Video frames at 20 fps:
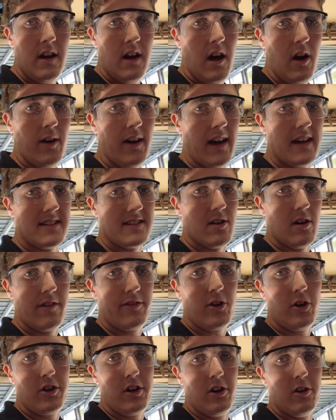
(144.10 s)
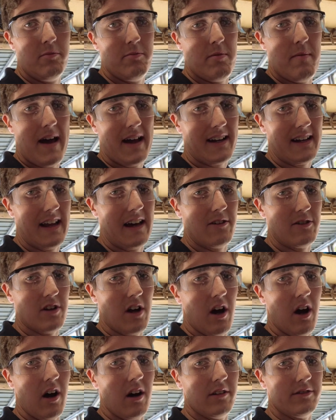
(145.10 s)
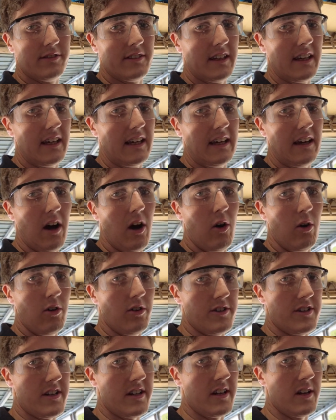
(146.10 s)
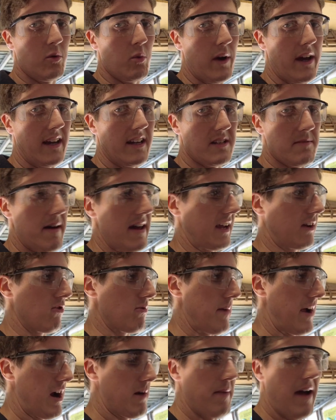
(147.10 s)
Okay, so I've cut a lump of metal out of the old wing to make a repair